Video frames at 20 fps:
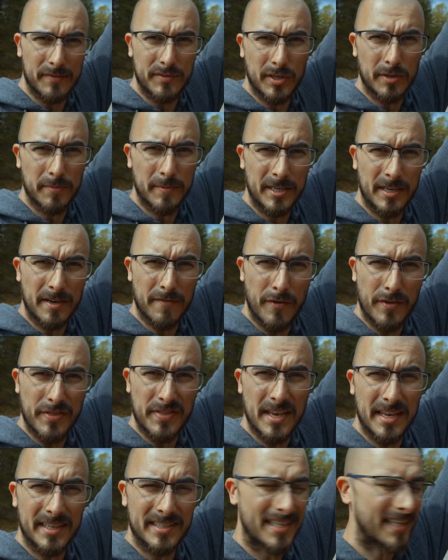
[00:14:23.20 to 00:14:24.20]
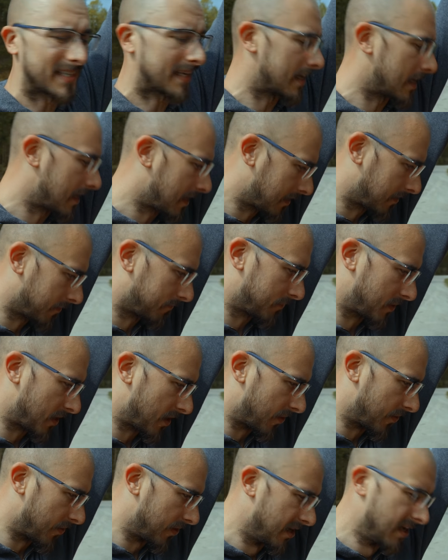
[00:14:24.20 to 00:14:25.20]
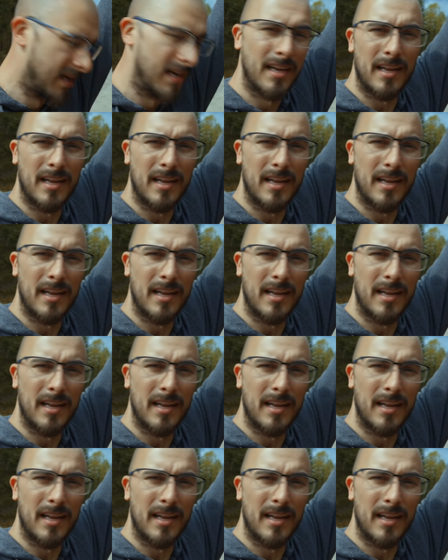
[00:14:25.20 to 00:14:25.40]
have so many different things that can help you